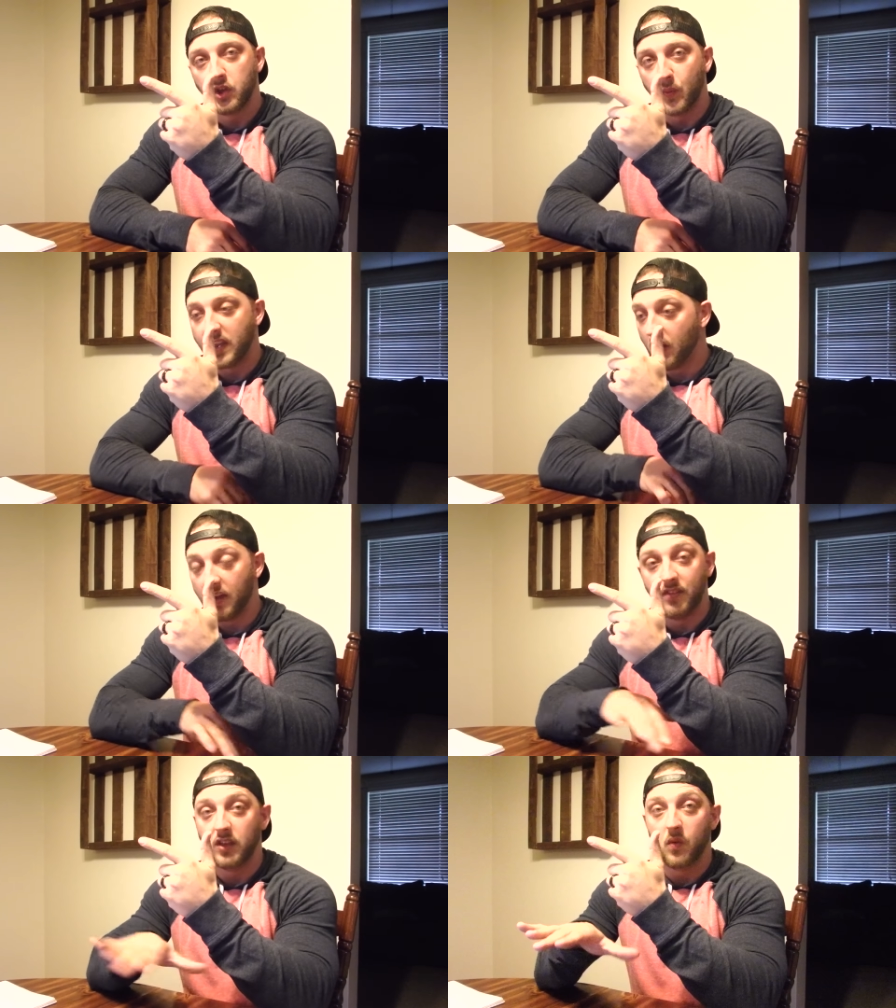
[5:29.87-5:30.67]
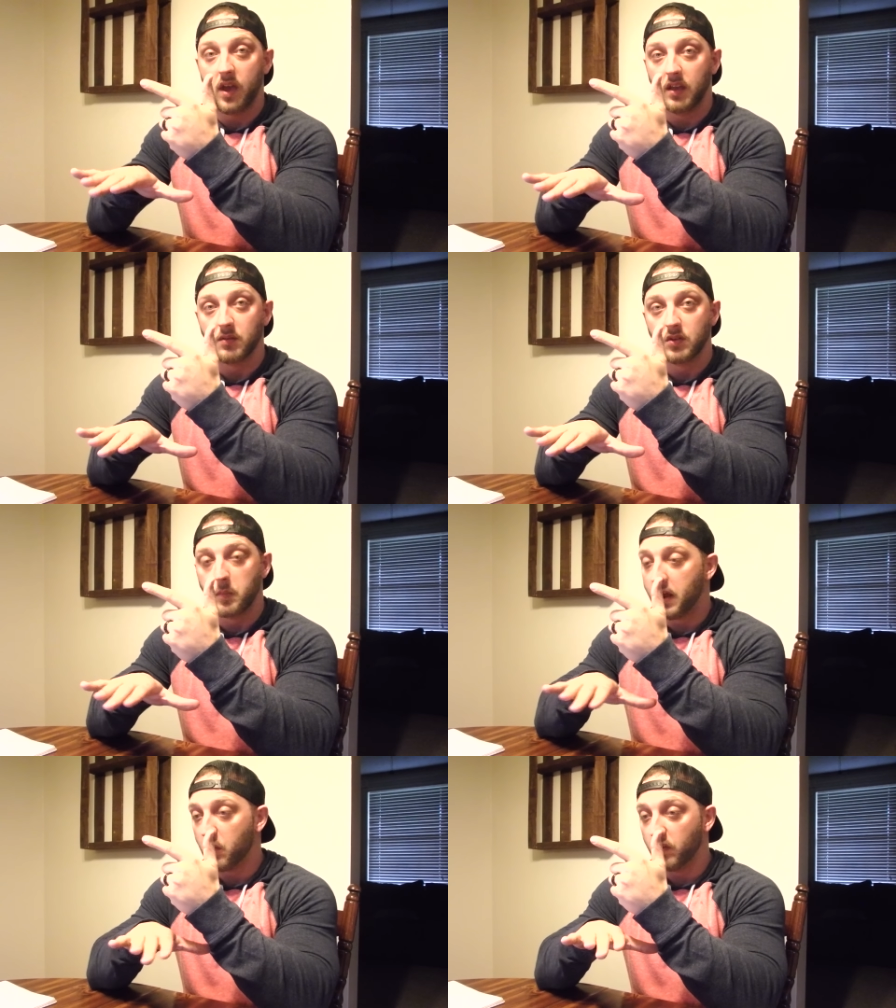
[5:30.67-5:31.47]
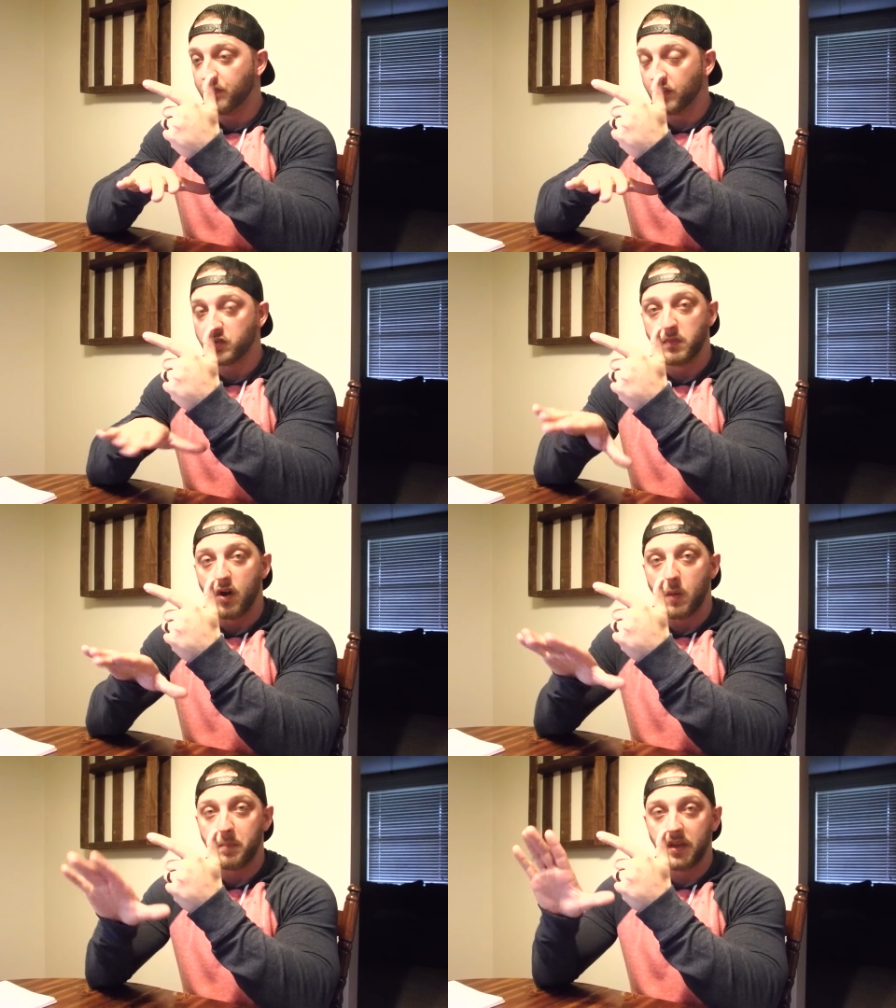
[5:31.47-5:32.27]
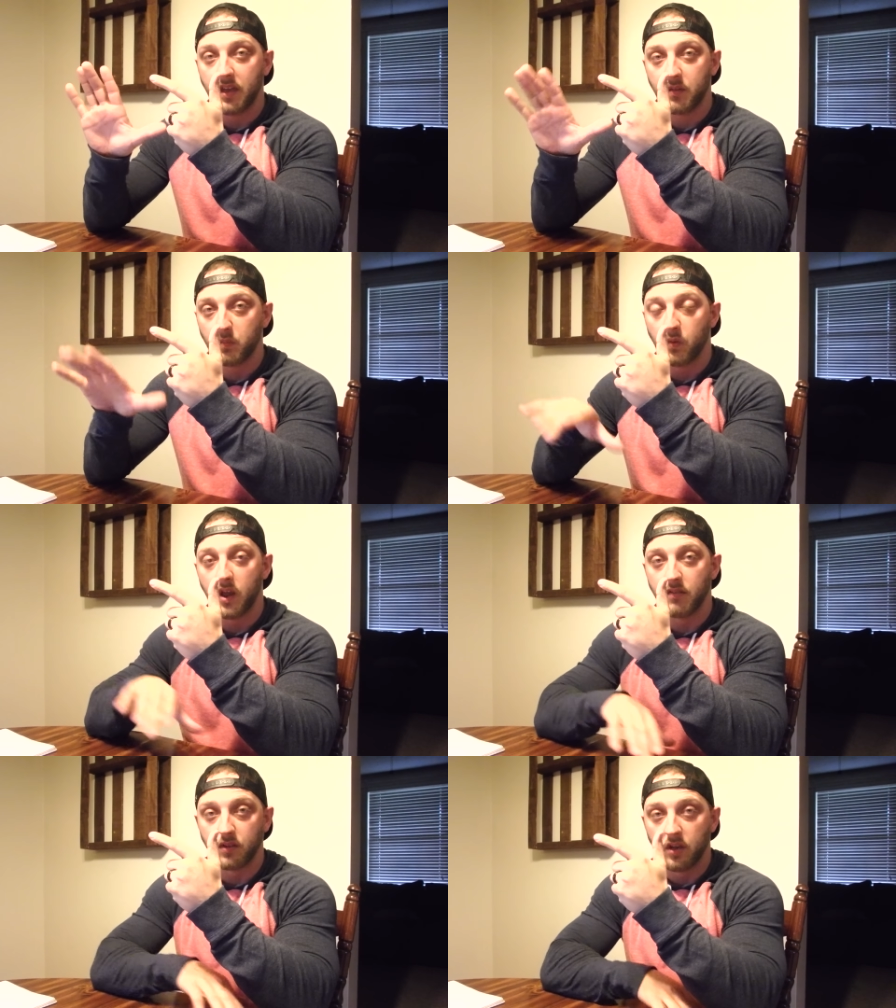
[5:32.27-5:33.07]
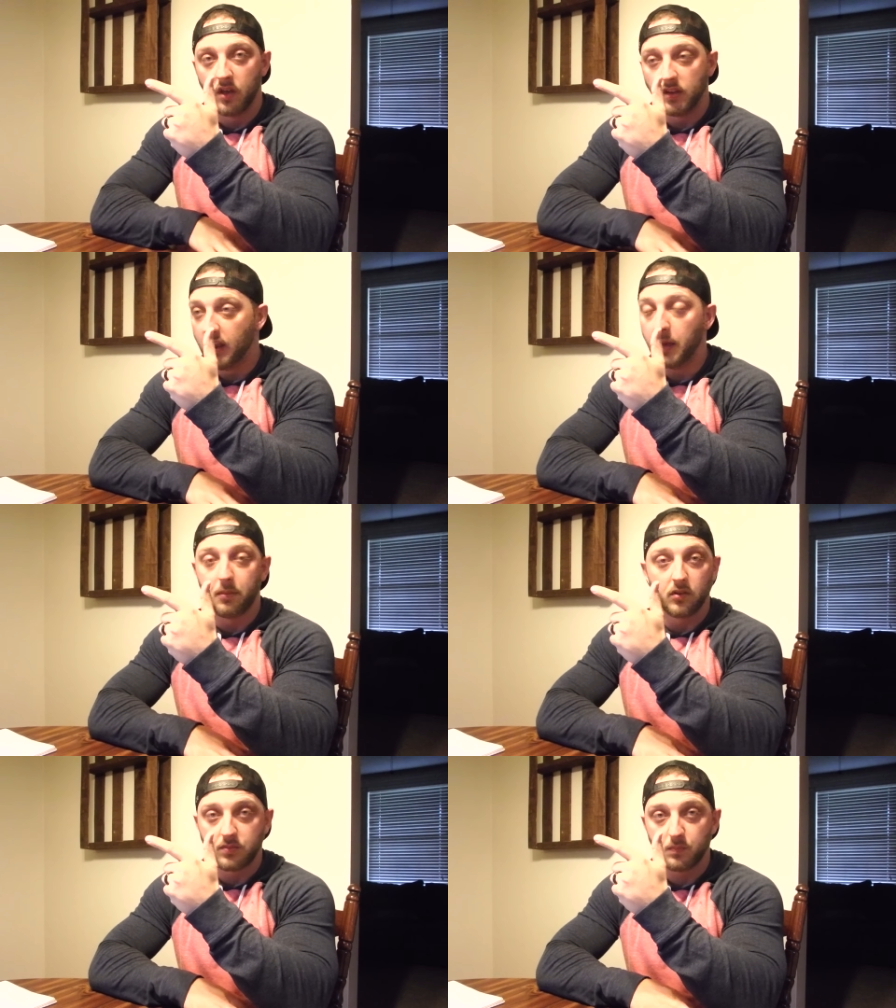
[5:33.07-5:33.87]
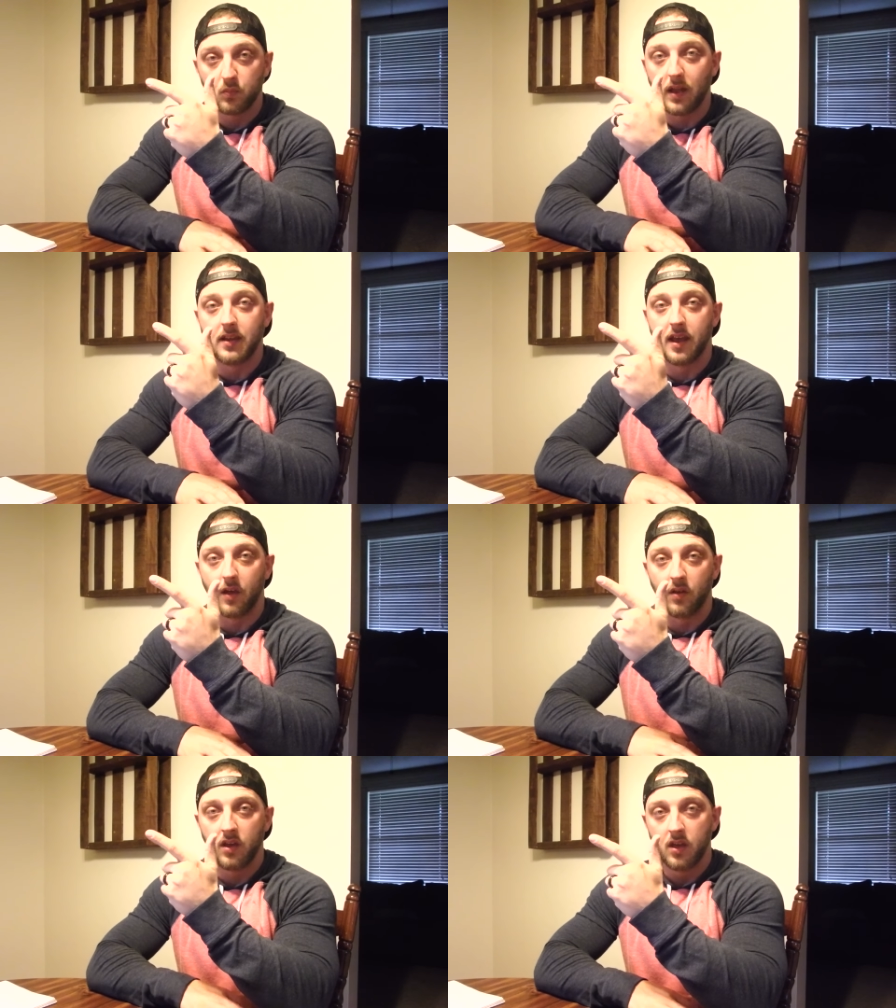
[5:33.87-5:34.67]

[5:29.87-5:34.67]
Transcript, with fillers: You write down everything you hate, no matter if it's small, big, whatever. Neighbors, write it down.